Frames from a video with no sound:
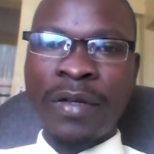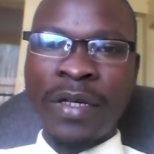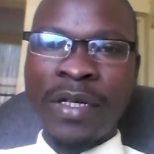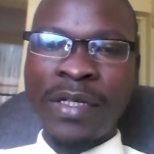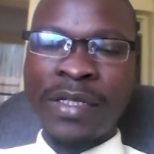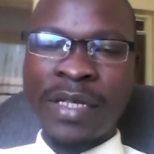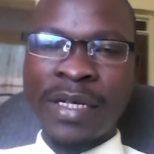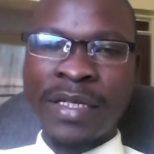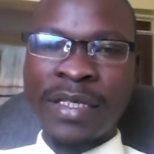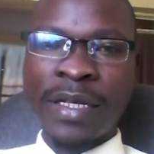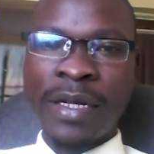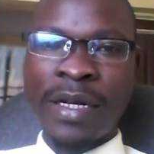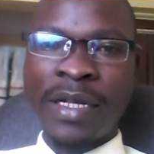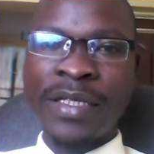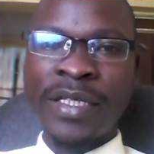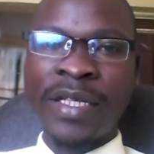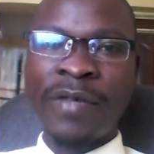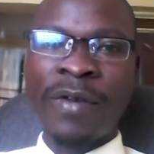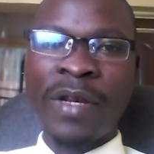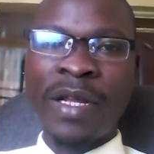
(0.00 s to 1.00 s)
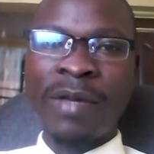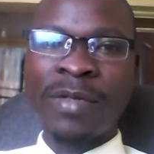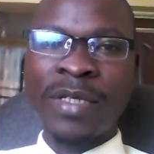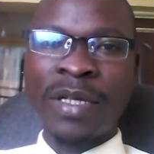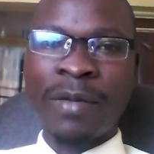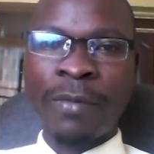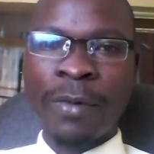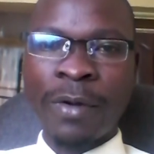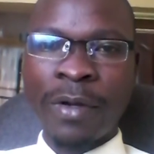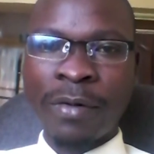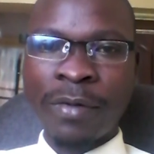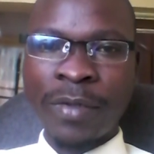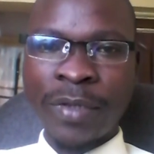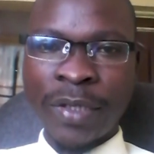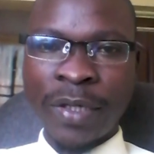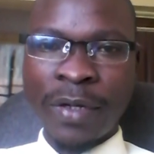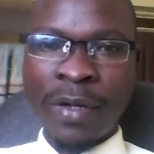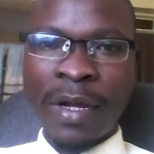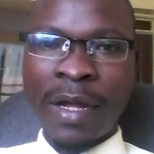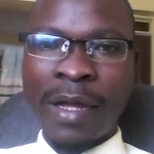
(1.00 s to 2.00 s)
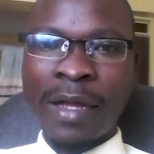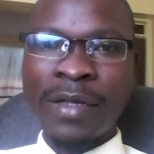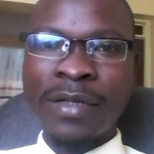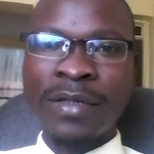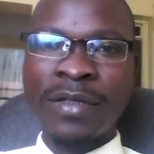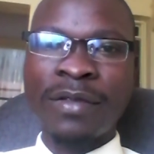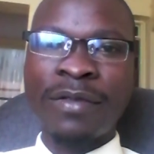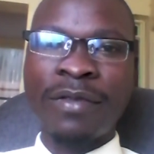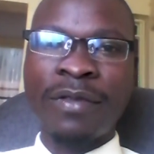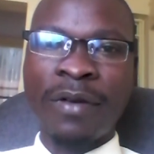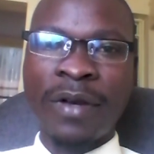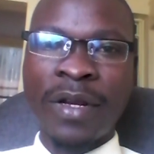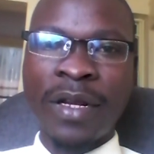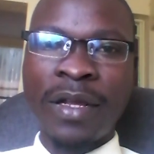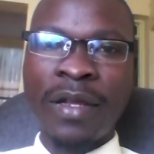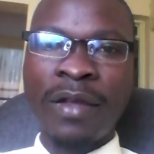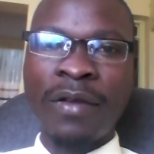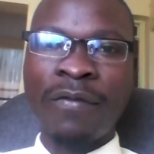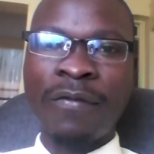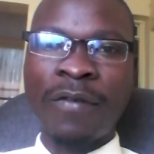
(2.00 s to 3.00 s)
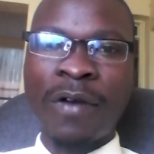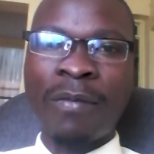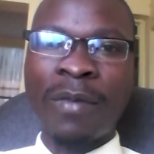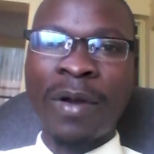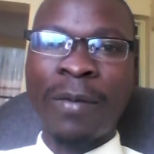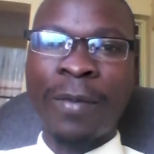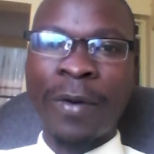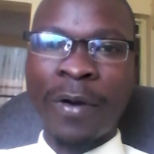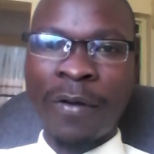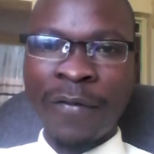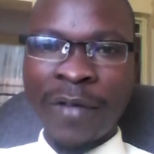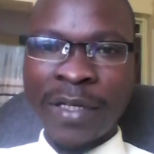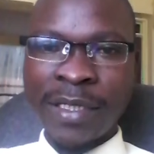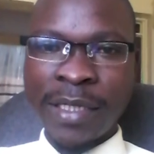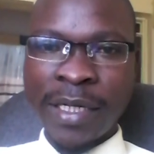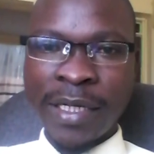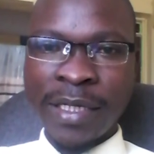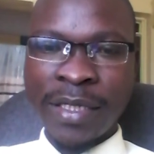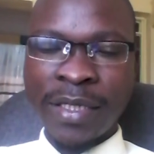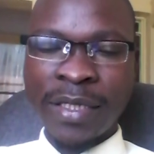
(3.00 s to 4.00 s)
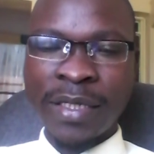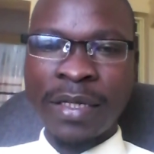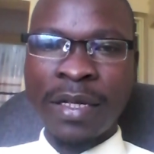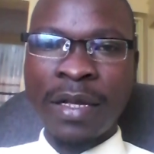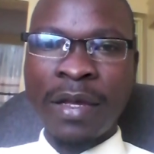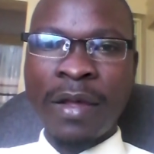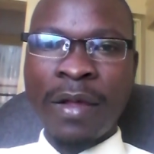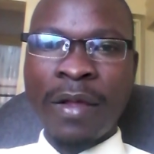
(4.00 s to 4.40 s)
His Excellency William Samoei Ruto has three former provinces,